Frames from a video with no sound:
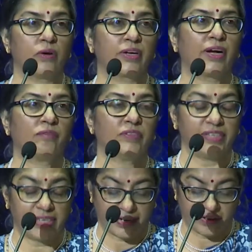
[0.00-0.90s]

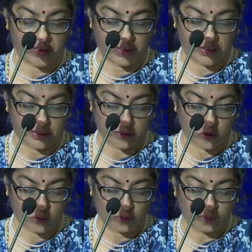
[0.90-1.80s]
recovery and resilience?